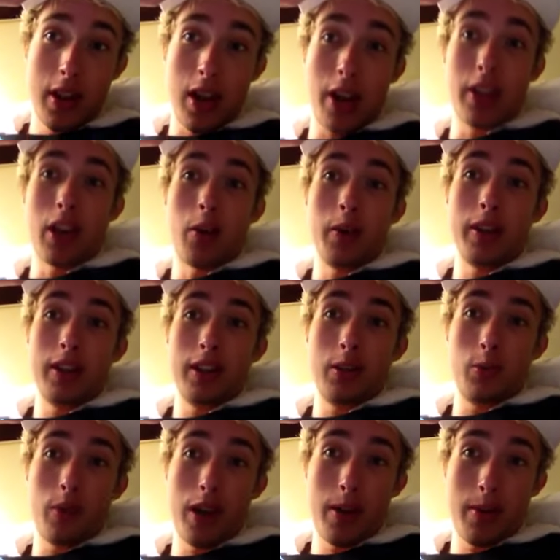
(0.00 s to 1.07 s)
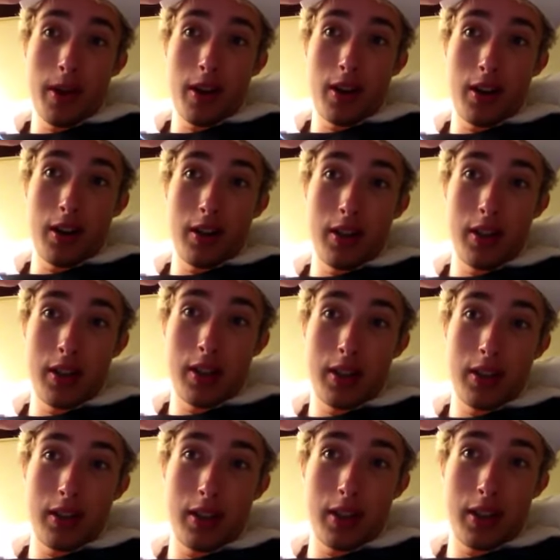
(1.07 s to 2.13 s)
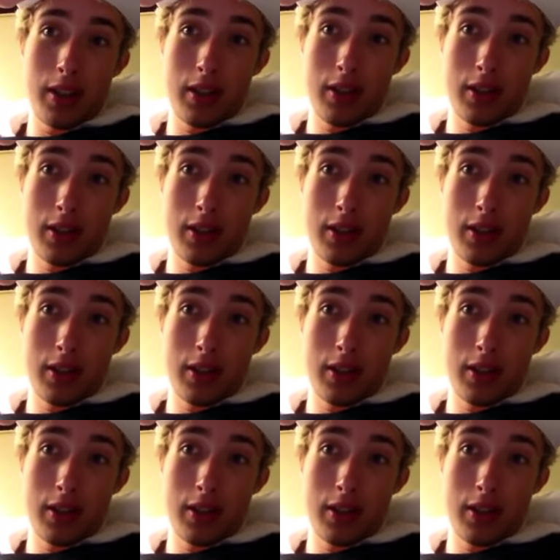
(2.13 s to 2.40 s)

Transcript: I thought we did way better than like